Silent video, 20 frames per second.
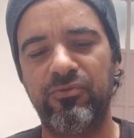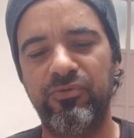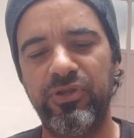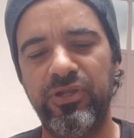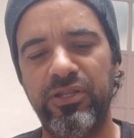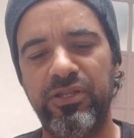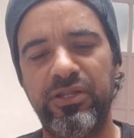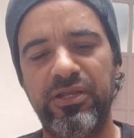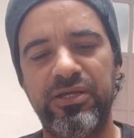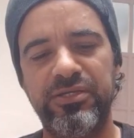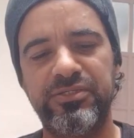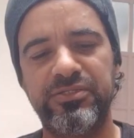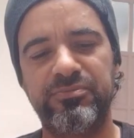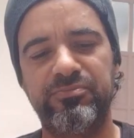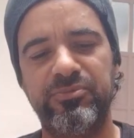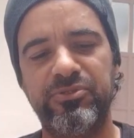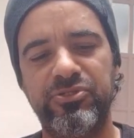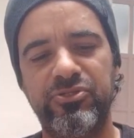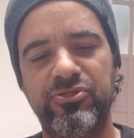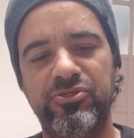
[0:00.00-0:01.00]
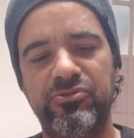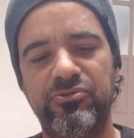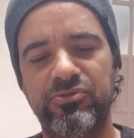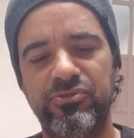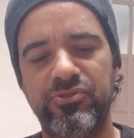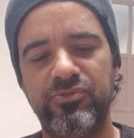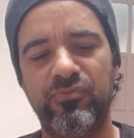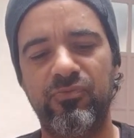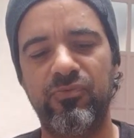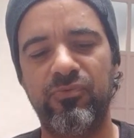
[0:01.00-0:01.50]
really nice
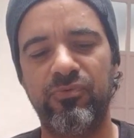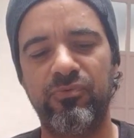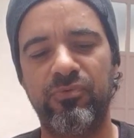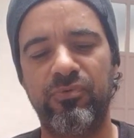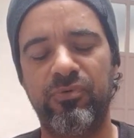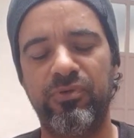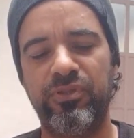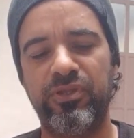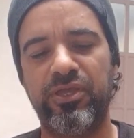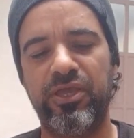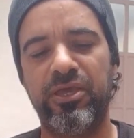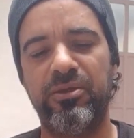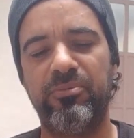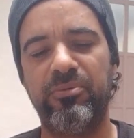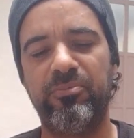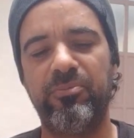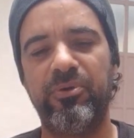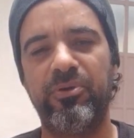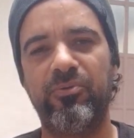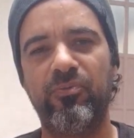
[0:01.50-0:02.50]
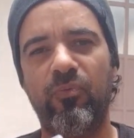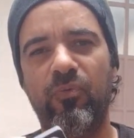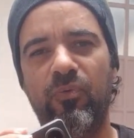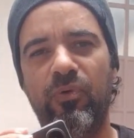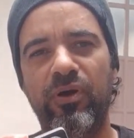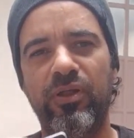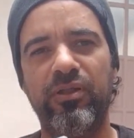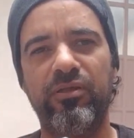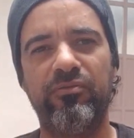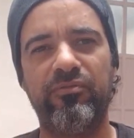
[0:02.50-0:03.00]
materials on the camera, but
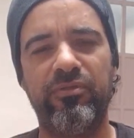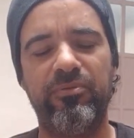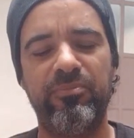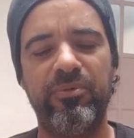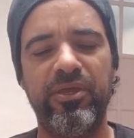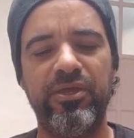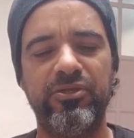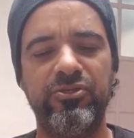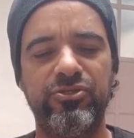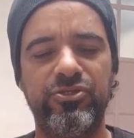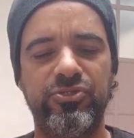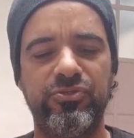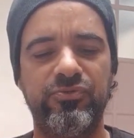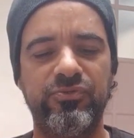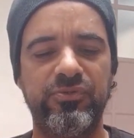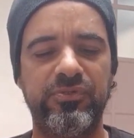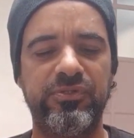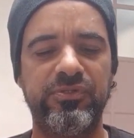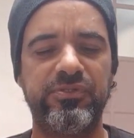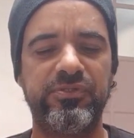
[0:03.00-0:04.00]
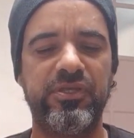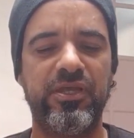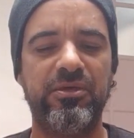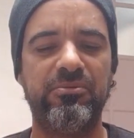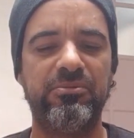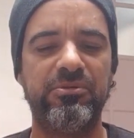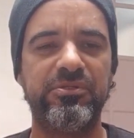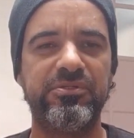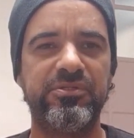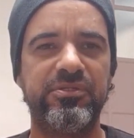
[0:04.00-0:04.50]
one of the main issues with this
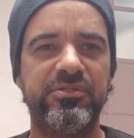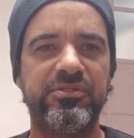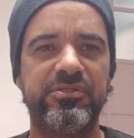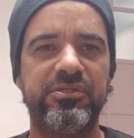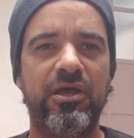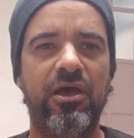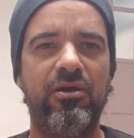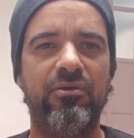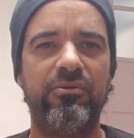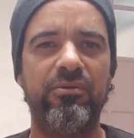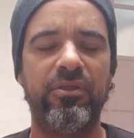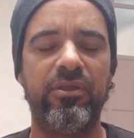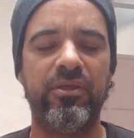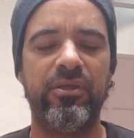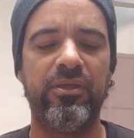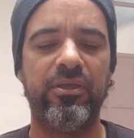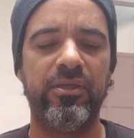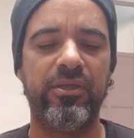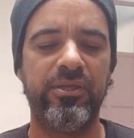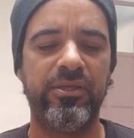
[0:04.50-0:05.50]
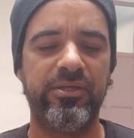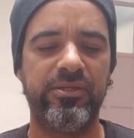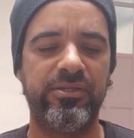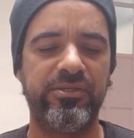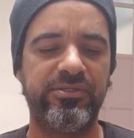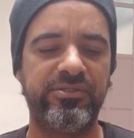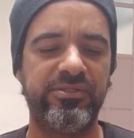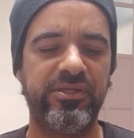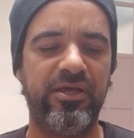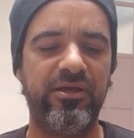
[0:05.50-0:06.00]
camera is the sound.
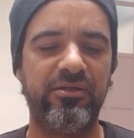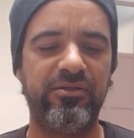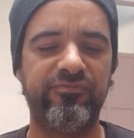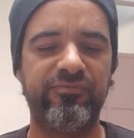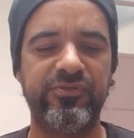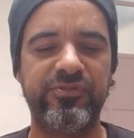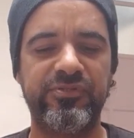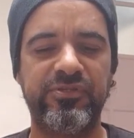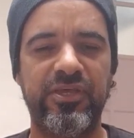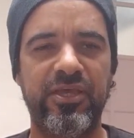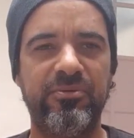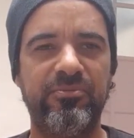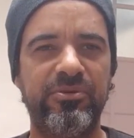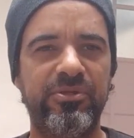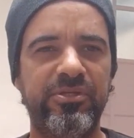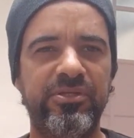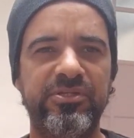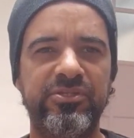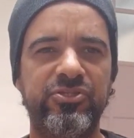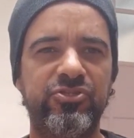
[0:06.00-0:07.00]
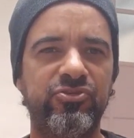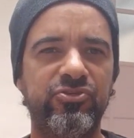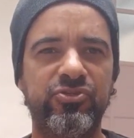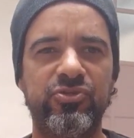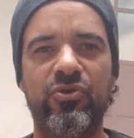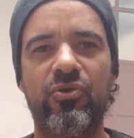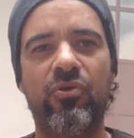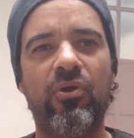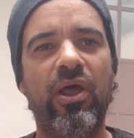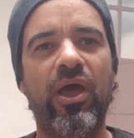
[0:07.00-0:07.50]
The sound of this camera is
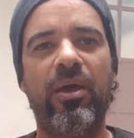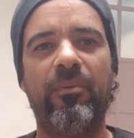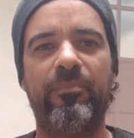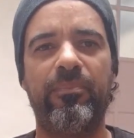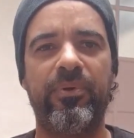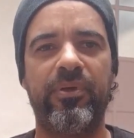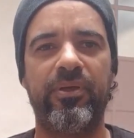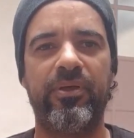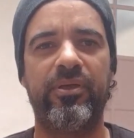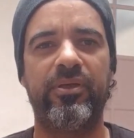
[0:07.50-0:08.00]
just crap.